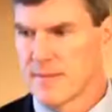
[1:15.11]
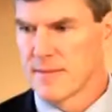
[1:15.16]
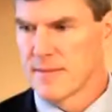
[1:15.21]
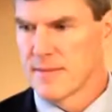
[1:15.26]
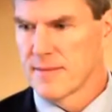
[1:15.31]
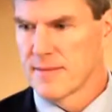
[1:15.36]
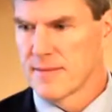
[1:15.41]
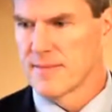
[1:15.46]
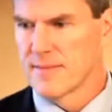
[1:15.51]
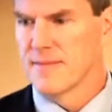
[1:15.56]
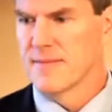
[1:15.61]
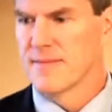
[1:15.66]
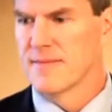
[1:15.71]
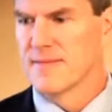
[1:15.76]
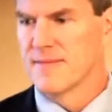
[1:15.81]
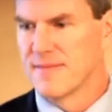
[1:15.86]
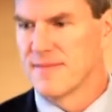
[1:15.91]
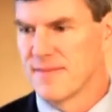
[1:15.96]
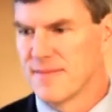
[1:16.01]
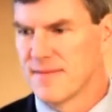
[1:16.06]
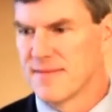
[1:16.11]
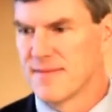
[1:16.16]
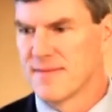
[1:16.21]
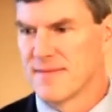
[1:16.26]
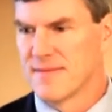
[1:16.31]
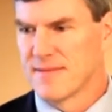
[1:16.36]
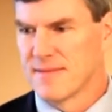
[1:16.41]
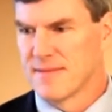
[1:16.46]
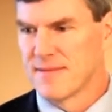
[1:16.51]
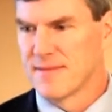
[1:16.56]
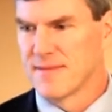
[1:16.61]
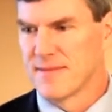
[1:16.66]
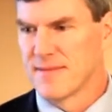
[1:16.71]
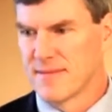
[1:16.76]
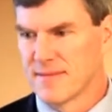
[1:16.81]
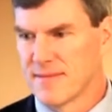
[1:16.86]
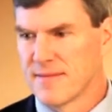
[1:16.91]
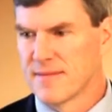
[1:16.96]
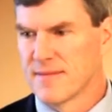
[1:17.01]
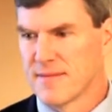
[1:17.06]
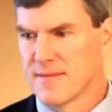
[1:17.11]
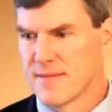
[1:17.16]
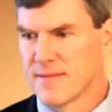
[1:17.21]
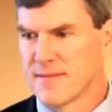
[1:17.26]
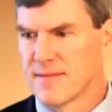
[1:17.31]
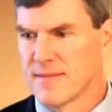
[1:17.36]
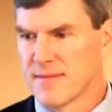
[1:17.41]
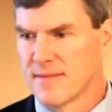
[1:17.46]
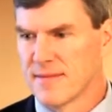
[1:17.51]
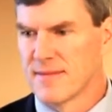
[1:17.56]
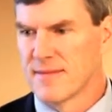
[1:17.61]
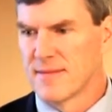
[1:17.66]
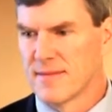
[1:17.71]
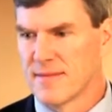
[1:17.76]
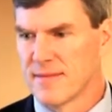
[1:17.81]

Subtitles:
Chicago, I really only knew one other person.